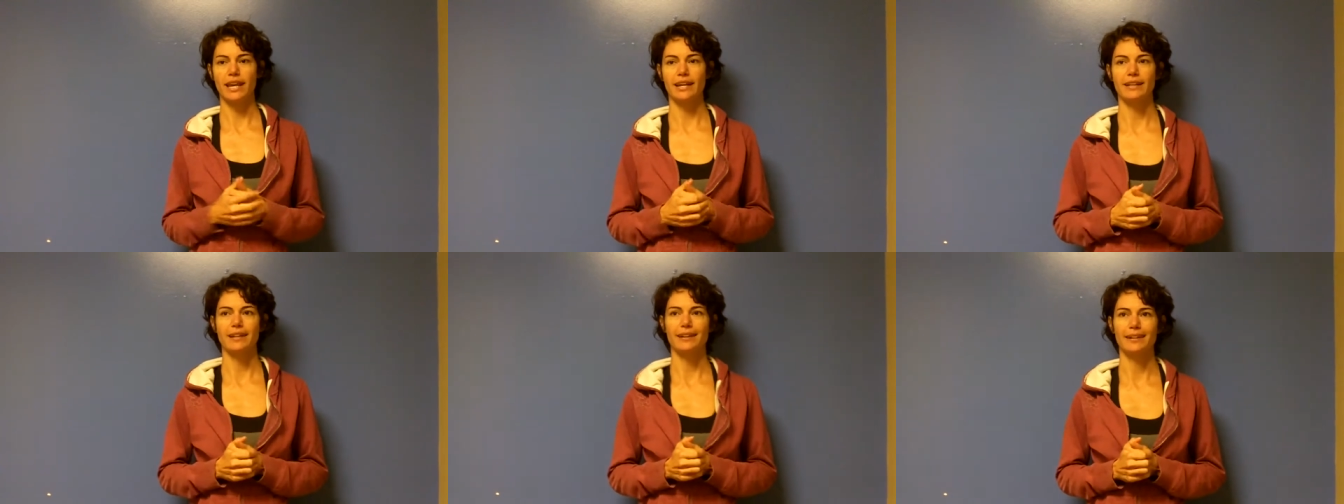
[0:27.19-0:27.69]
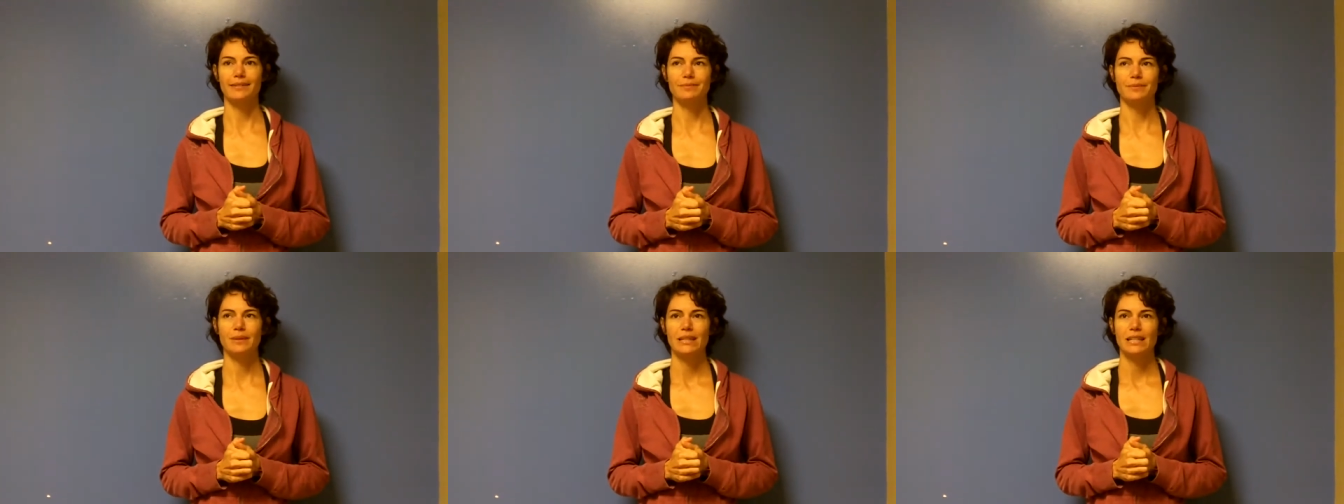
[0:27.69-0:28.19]
And
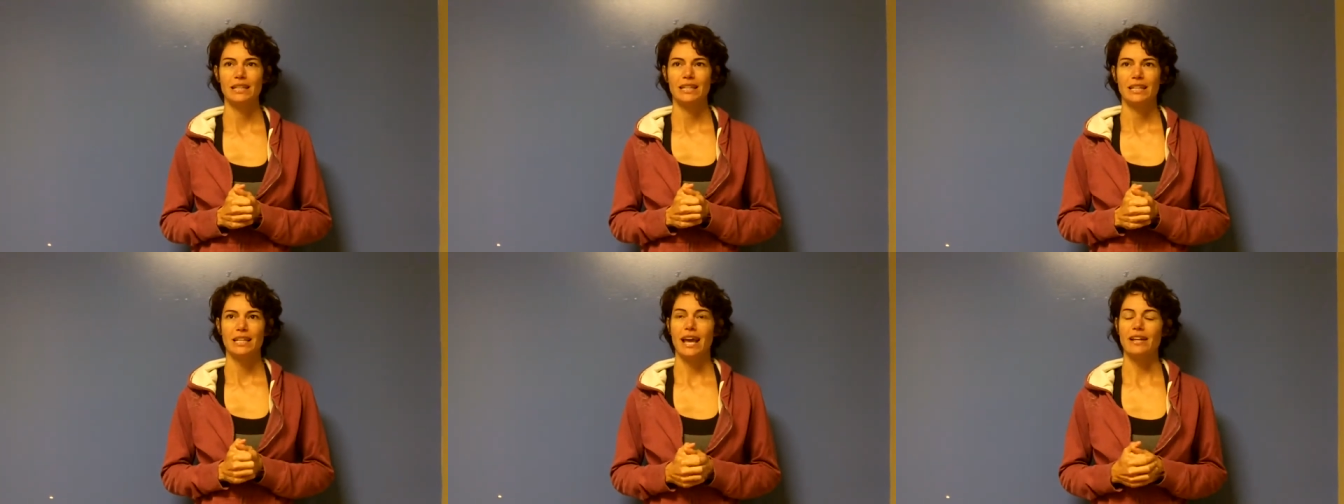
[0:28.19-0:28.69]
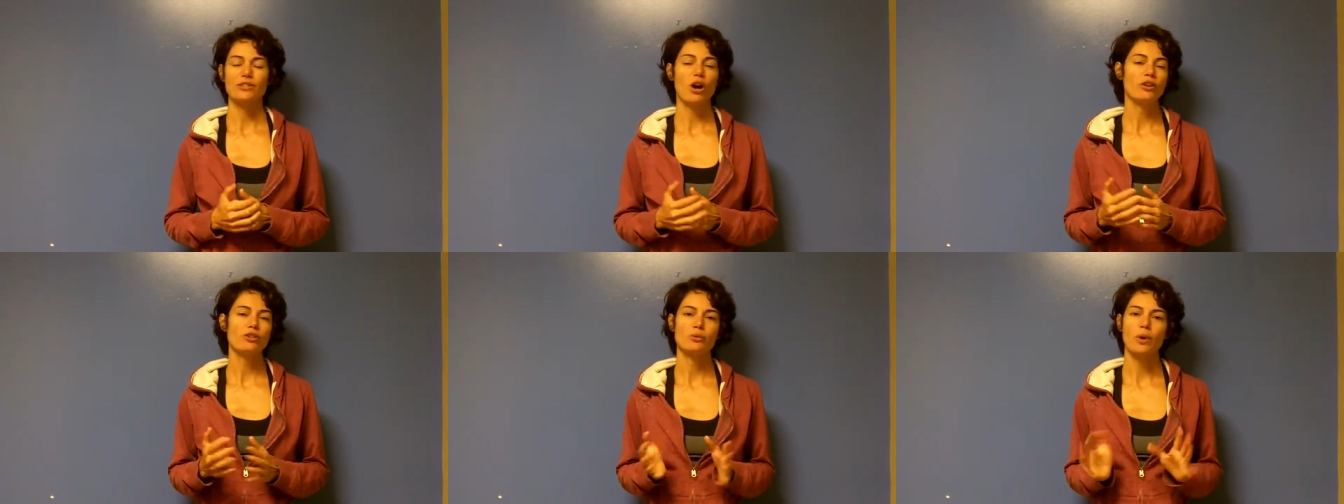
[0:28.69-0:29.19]
yeah,
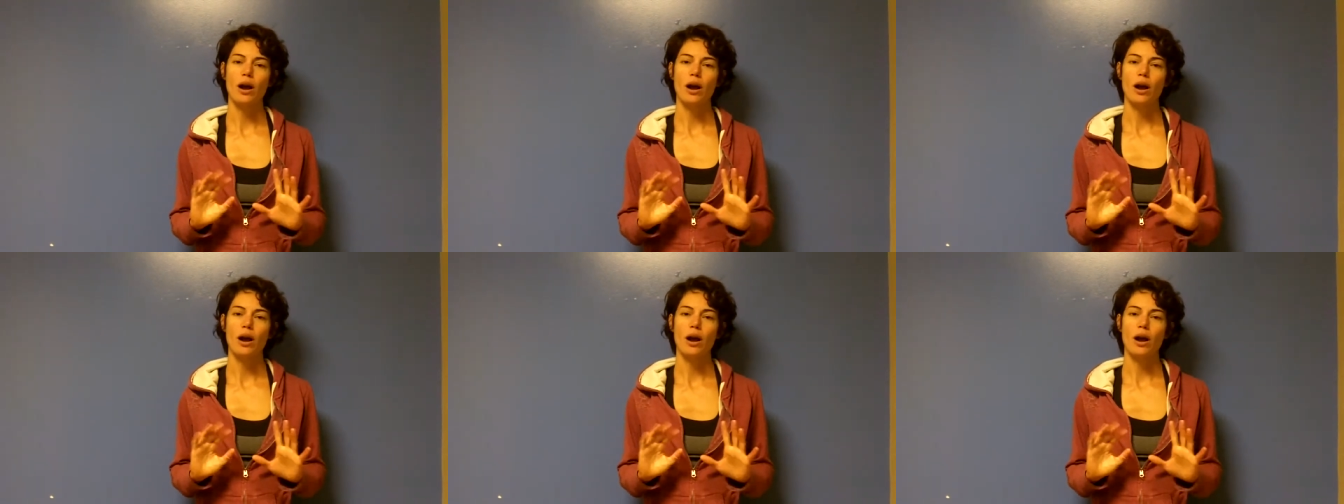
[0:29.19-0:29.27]
Dr.